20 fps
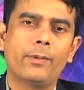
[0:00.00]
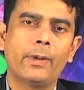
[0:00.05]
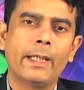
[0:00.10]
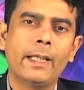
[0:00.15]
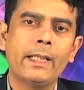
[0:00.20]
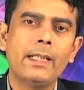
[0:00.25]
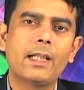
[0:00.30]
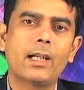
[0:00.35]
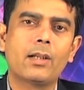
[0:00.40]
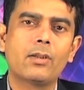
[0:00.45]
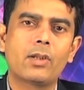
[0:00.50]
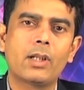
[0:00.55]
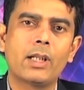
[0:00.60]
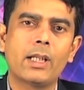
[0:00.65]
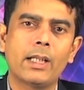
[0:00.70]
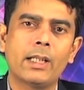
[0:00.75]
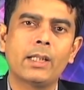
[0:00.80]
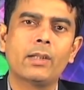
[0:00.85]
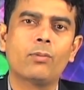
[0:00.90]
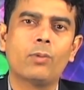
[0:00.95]
any
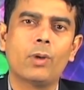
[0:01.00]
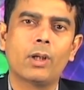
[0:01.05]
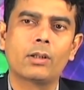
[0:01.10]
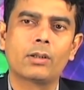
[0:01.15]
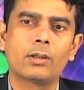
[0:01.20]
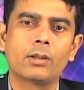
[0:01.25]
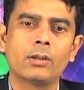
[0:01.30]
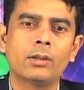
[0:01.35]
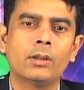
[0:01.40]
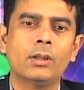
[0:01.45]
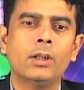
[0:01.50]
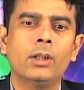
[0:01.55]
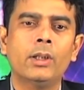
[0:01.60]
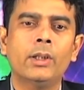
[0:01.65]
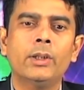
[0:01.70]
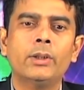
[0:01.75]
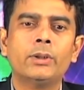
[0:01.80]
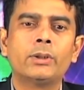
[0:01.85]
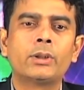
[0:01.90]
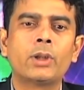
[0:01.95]
country in the world.
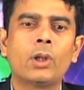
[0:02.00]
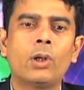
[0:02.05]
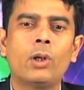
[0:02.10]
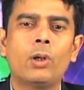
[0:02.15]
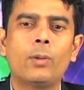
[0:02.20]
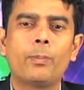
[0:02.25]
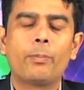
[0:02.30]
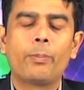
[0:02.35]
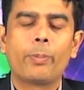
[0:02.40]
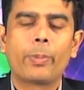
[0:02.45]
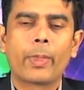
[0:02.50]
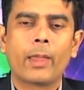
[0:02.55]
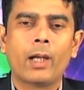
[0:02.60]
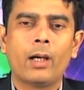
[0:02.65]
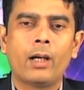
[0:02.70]
So